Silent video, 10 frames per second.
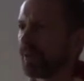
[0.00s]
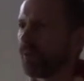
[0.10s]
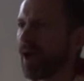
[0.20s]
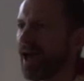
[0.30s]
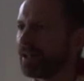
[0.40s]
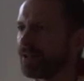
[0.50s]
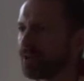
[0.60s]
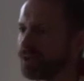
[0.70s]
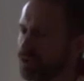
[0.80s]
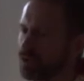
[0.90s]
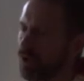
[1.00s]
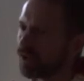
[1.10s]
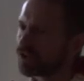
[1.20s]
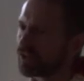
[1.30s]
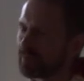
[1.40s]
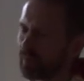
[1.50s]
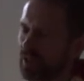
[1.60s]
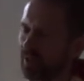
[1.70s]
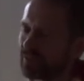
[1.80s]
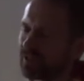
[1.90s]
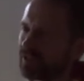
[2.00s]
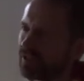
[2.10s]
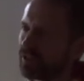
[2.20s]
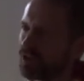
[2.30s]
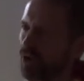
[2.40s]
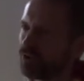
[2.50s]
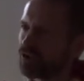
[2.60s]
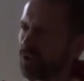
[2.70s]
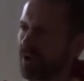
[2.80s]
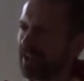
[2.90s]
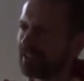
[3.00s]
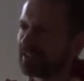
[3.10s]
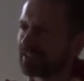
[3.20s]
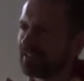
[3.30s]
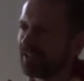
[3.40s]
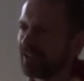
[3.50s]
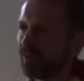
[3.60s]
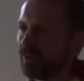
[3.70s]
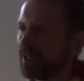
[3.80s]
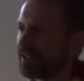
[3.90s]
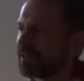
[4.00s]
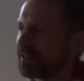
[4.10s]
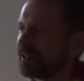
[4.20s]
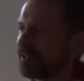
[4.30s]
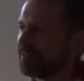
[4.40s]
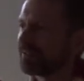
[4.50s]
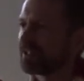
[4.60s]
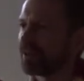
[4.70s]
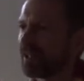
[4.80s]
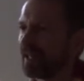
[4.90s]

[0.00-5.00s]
where your consciousness becomes co-joined with the material